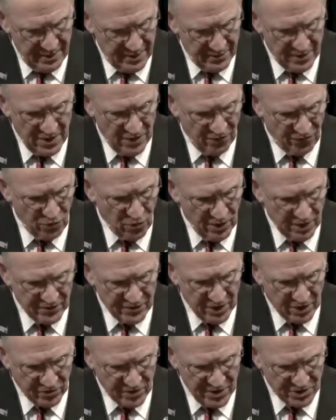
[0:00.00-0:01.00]
Then the four
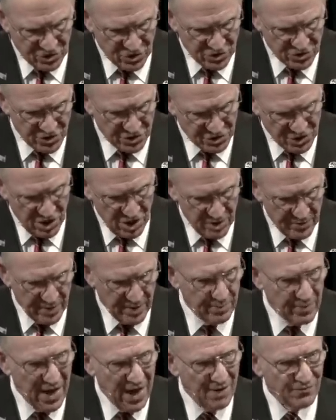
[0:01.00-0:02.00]
living creatures, the
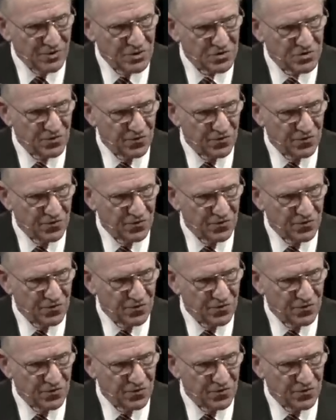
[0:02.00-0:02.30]
cherubim, have this,